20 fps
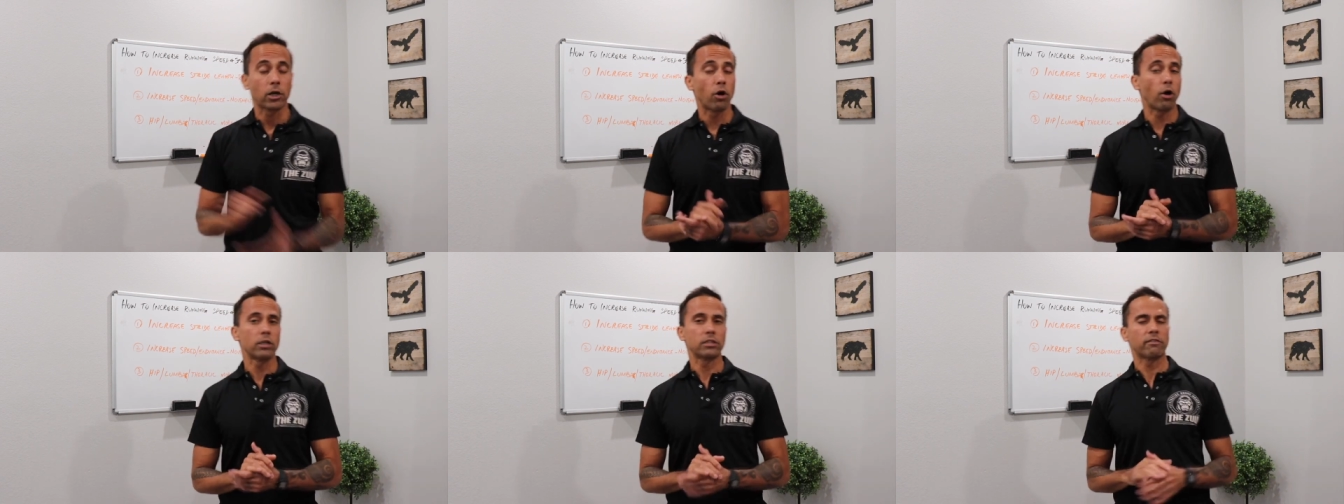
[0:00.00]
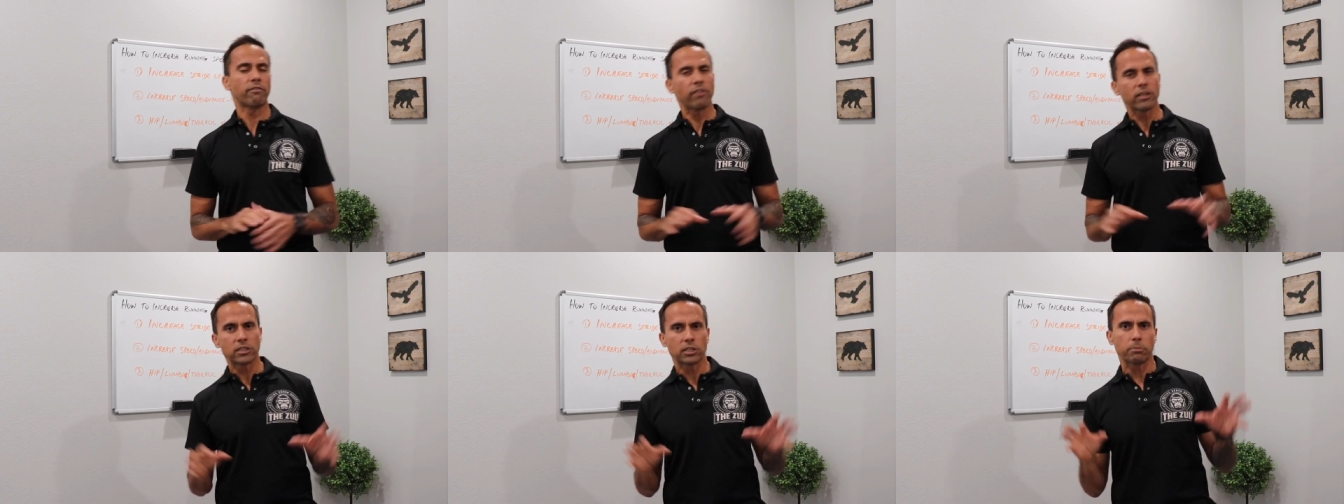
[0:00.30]

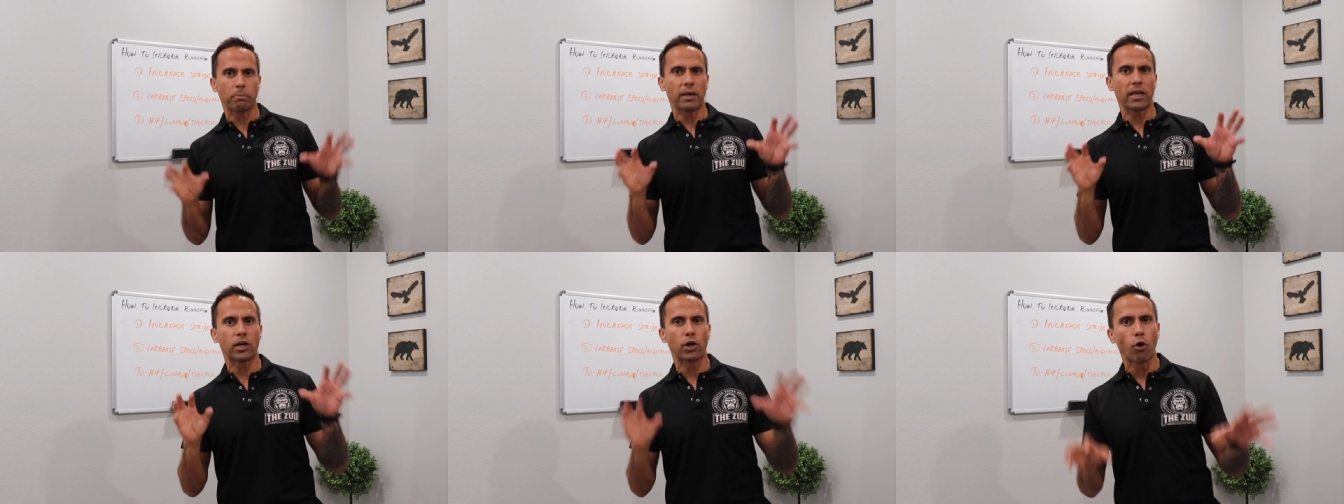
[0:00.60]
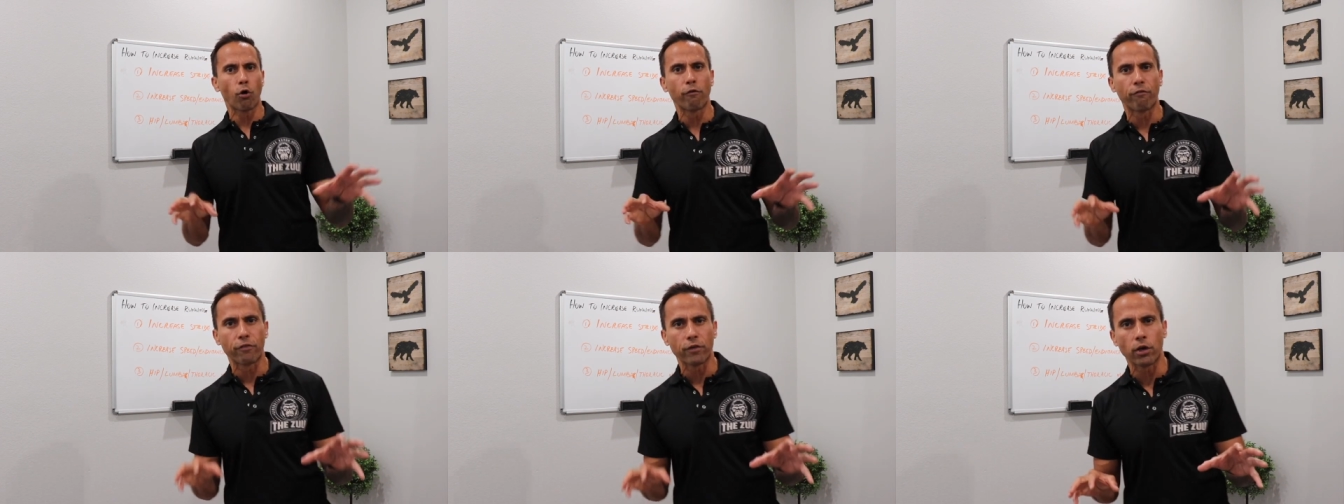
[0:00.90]
Guys, if this has been
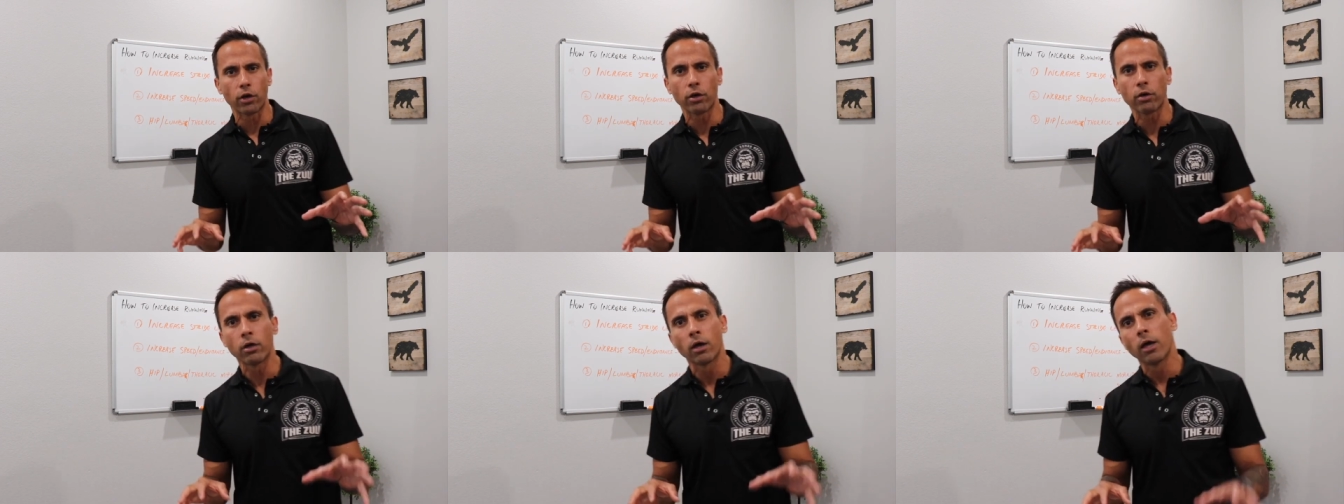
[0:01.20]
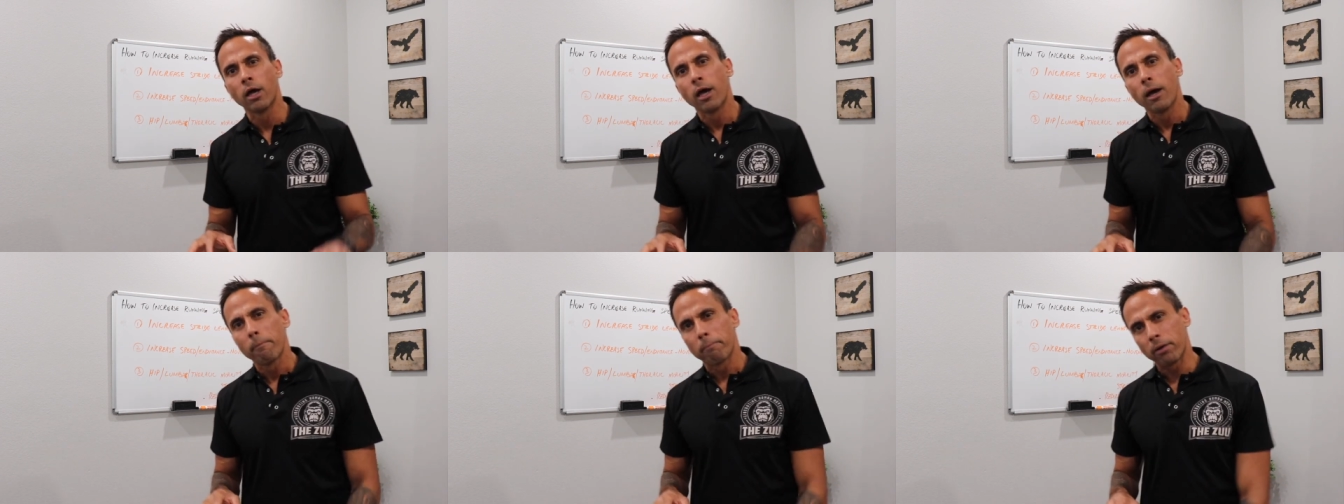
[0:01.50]
cool for you,
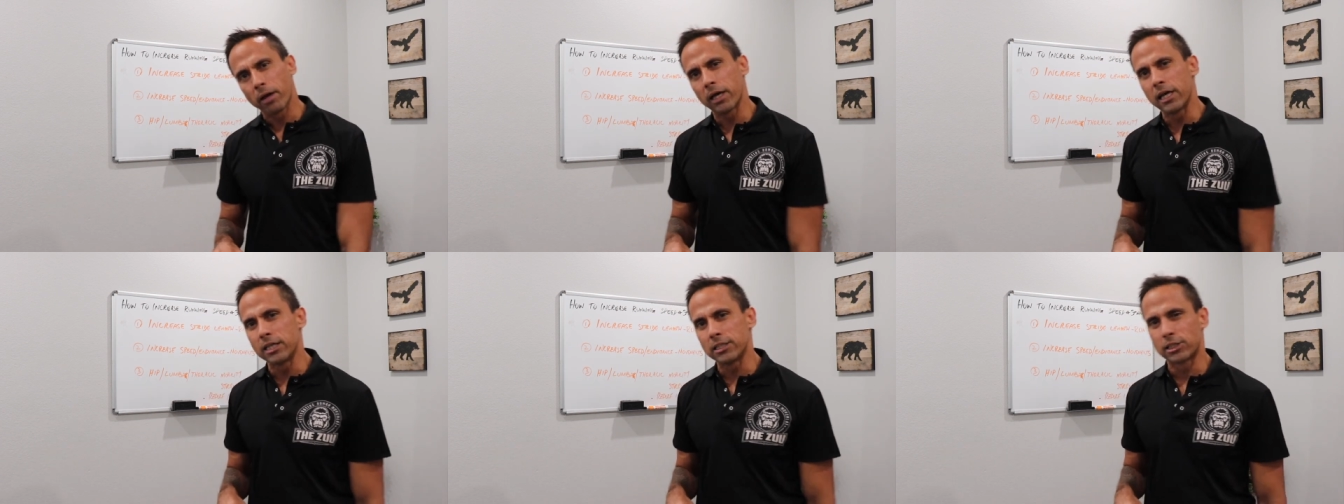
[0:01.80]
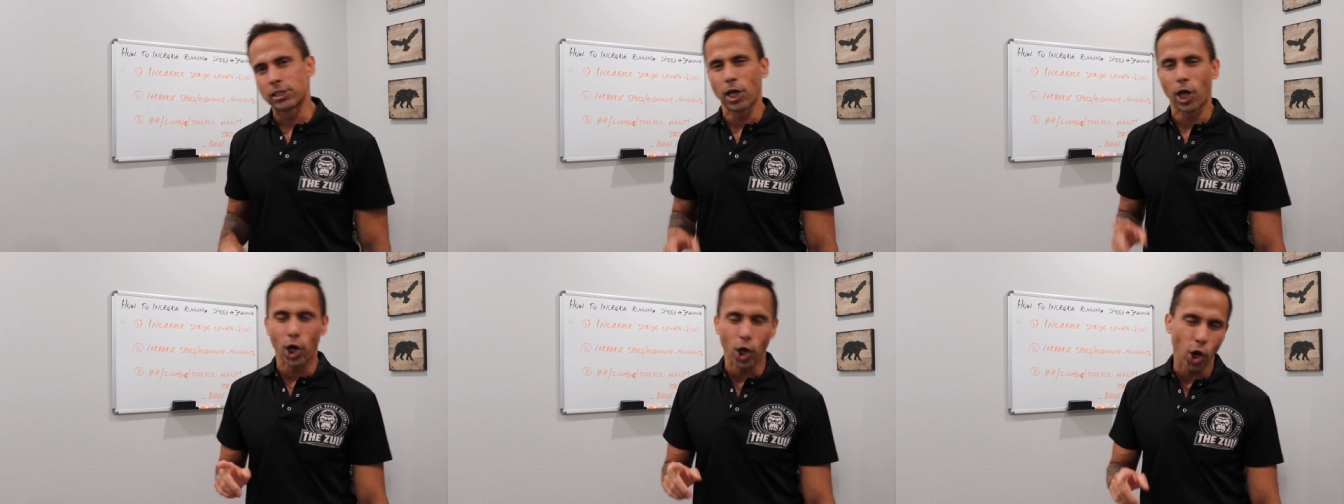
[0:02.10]

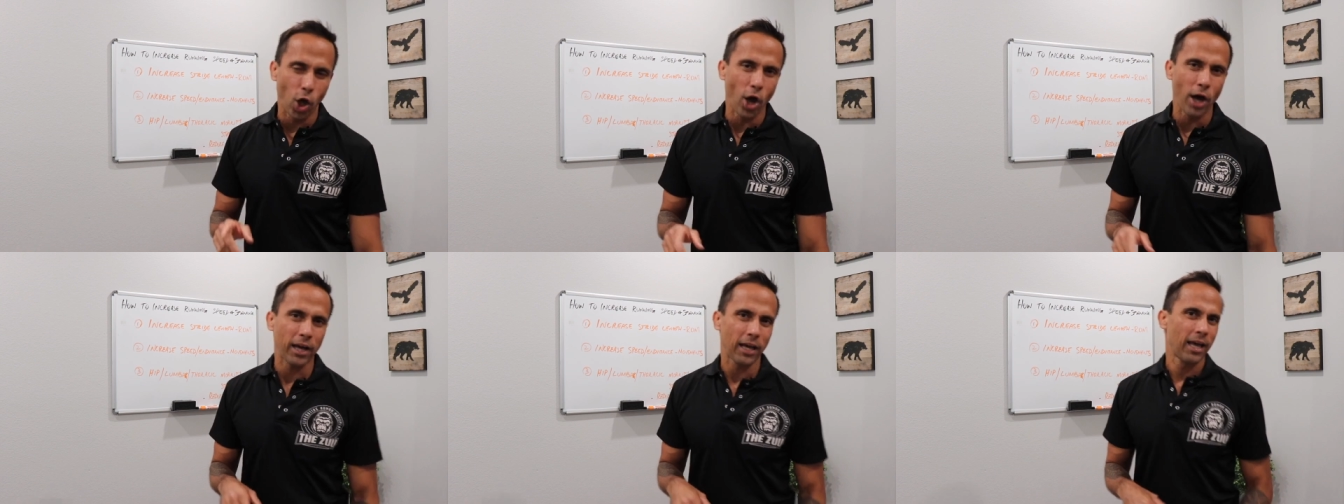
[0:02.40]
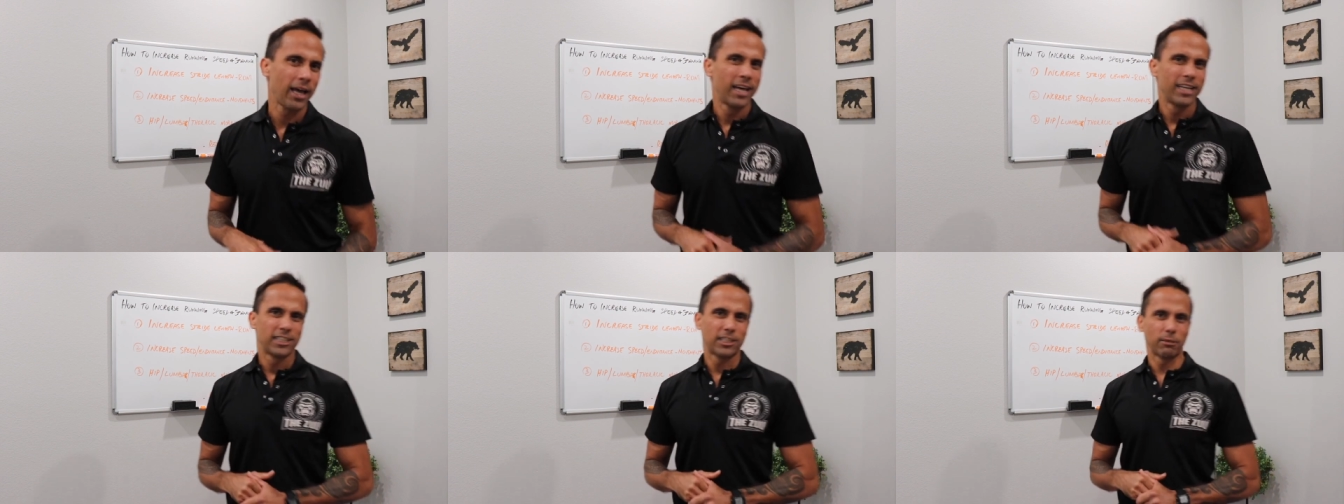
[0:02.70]
please like,
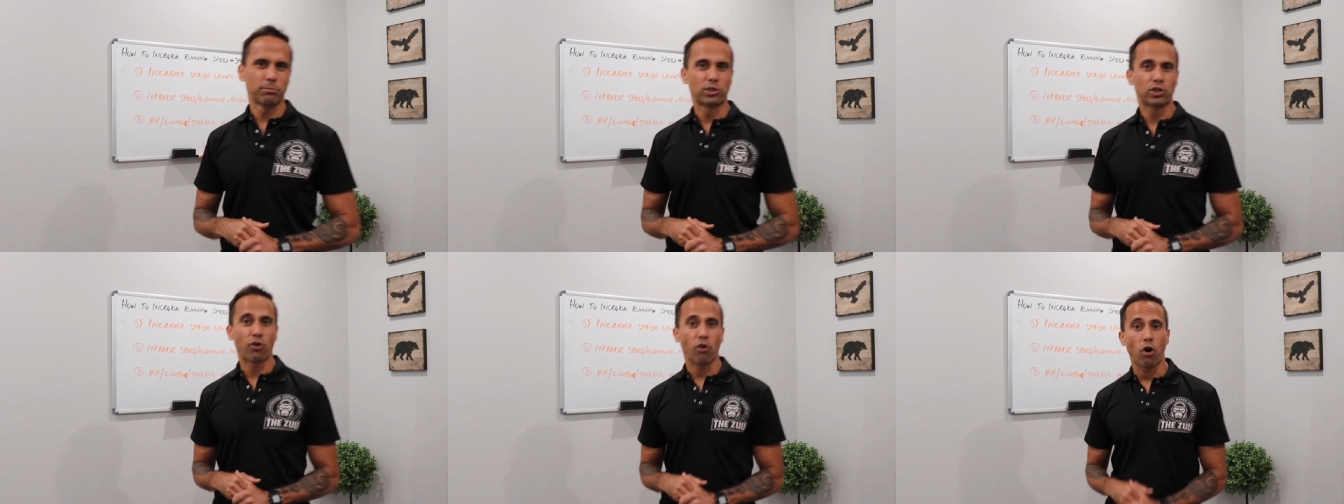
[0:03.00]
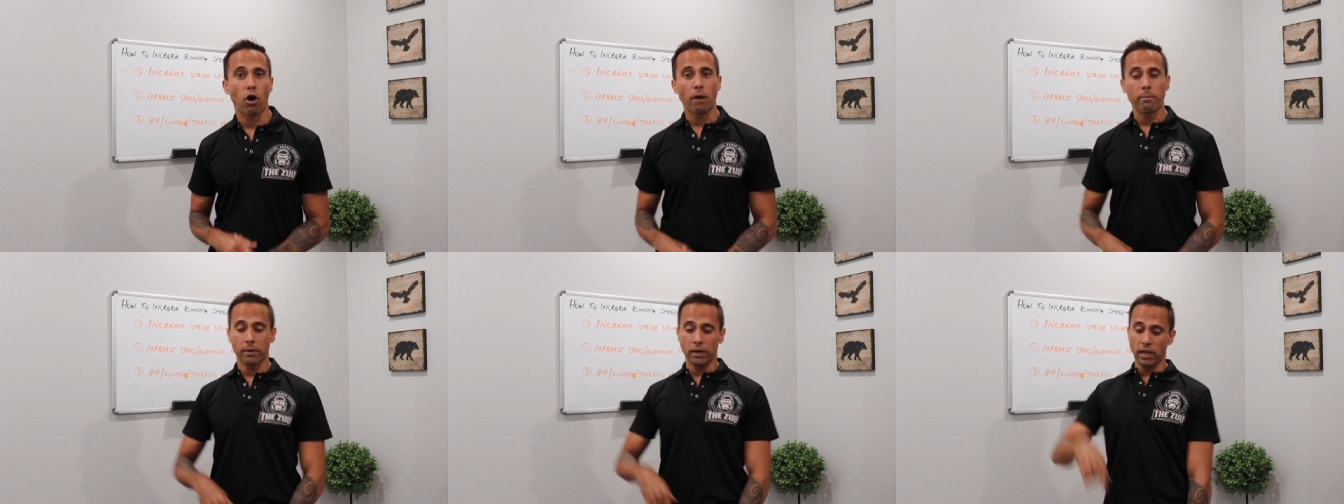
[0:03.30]

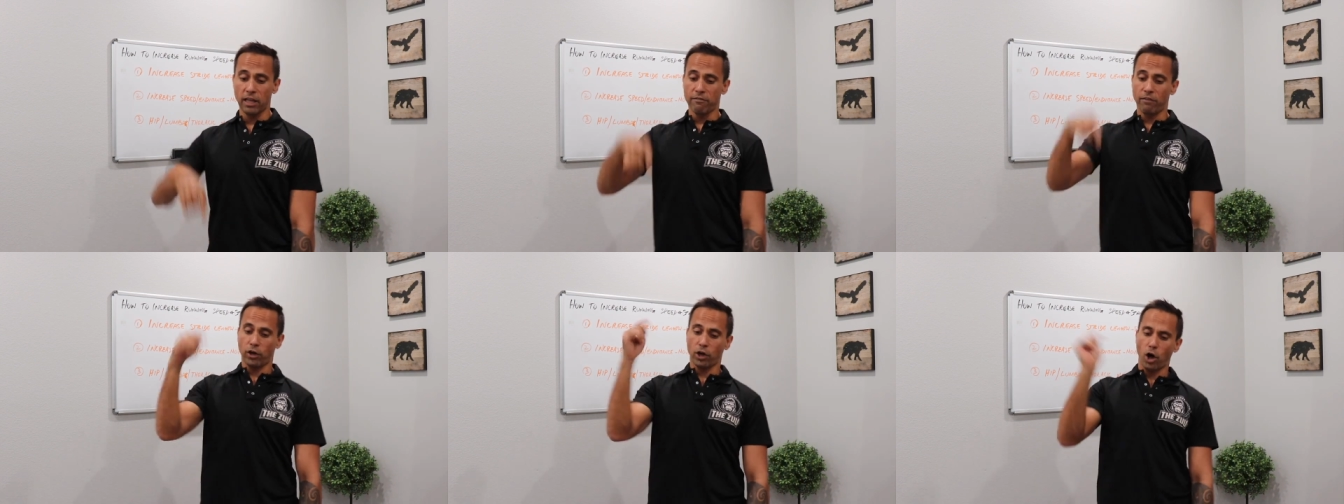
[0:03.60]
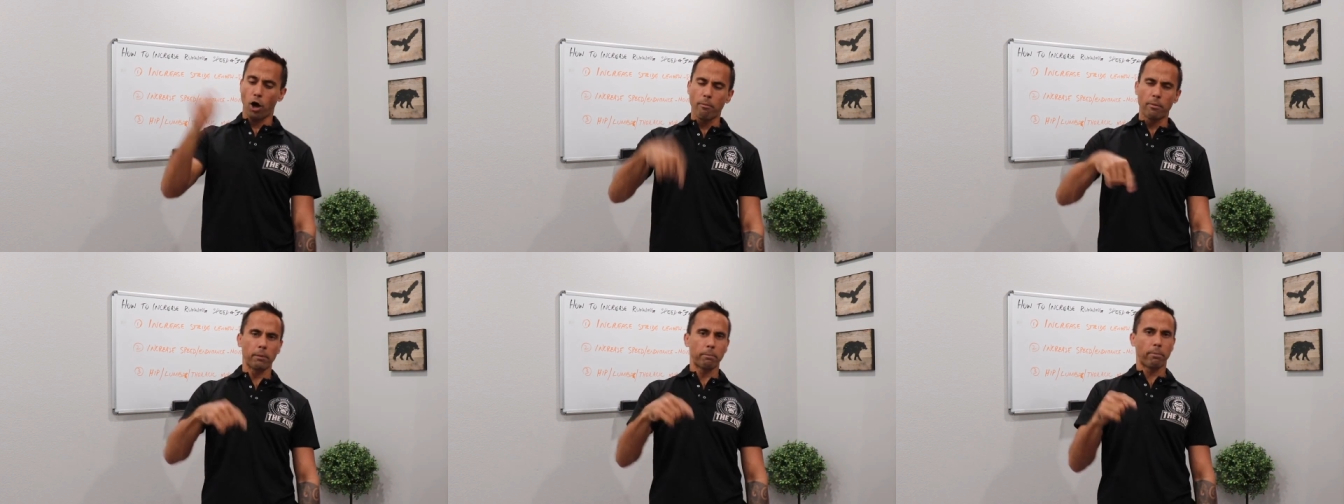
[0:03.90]
subscribe, and leave a
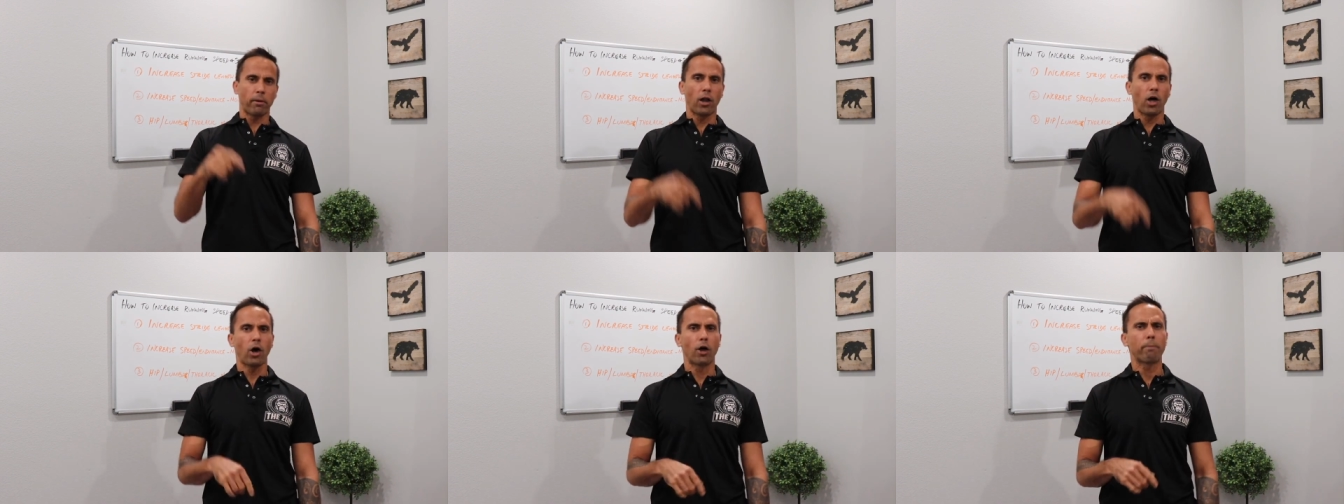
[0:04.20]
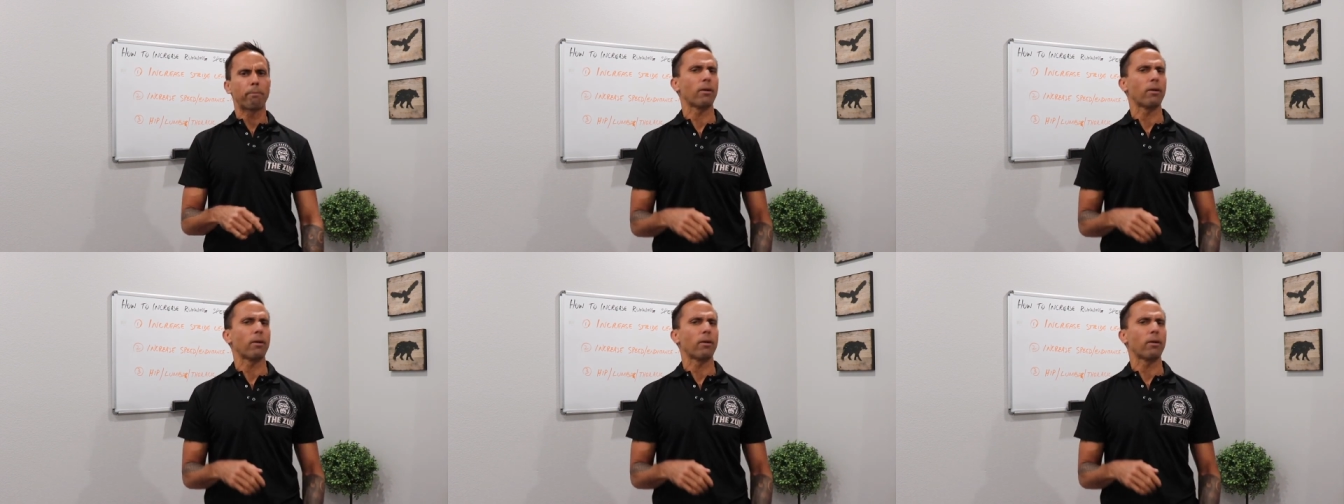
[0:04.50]
comment below.